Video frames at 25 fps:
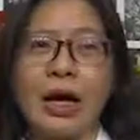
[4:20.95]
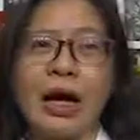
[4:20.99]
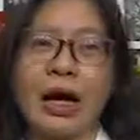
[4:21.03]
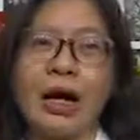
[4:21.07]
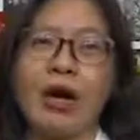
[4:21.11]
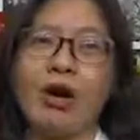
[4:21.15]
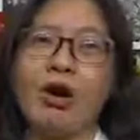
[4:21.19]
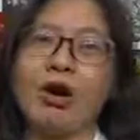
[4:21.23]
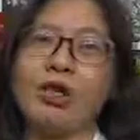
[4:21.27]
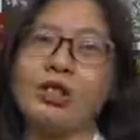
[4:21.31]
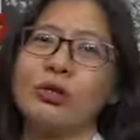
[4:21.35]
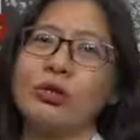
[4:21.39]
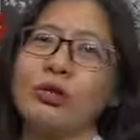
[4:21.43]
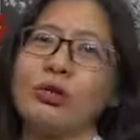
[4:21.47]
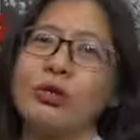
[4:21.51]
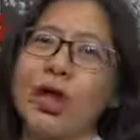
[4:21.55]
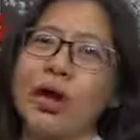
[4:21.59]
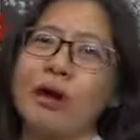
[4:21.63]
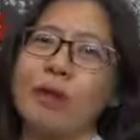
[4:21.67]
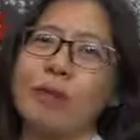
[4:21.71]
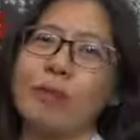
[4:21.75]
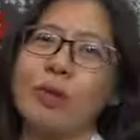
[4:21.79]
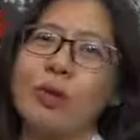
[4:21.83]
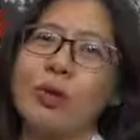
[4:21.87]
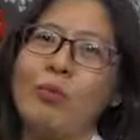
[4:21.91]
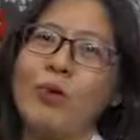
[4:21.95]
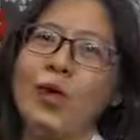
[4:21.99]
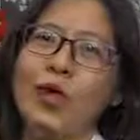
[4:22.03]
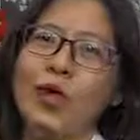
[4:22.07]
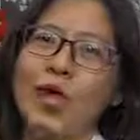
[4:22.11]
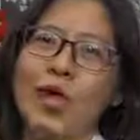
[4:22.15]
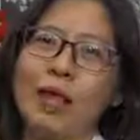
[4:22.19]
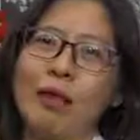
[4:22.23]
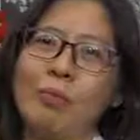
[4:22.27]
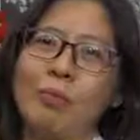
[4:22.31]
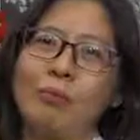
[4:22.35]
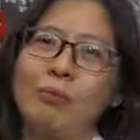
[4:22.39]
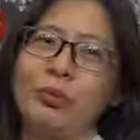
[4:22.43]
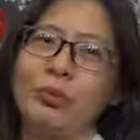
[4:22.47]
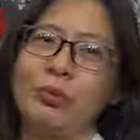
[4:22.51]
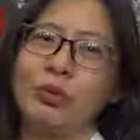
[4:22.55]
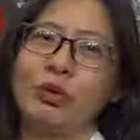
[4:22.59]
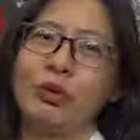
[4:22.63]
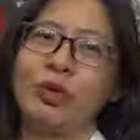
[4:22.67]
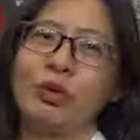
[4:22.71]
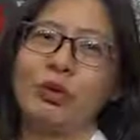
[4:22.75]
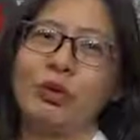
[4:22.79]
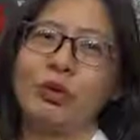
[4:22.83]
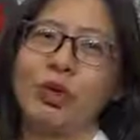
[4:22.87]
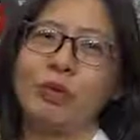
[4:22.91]
Ang ozone therapy will help
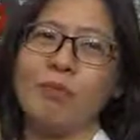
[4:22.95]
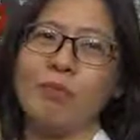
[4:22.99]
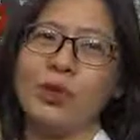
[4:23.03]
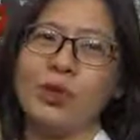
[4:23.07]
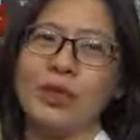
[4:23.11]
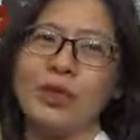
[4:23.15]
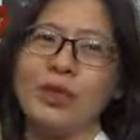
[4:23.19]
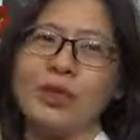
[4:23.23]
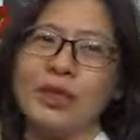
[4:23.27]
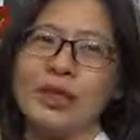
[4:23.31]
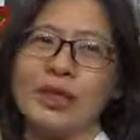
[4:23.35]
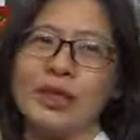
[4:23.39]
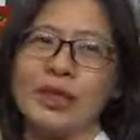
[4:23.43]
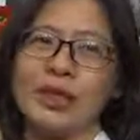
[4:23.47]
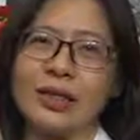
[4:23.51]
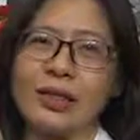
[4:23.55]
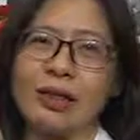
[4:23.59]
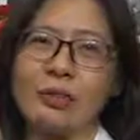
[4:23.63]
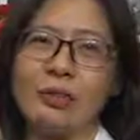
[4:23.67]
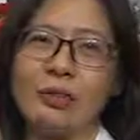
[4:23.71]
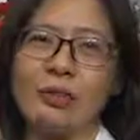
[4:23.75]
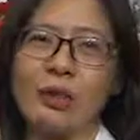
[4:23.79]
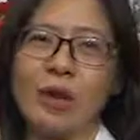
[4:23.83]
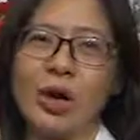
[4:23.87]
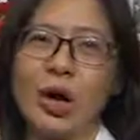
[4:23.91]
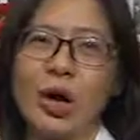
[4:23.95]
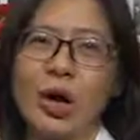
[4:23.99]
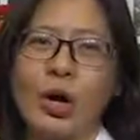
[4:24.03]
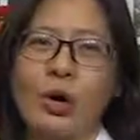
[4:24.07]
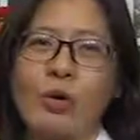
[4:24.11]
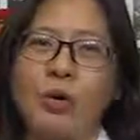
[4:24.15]
boost your immune system.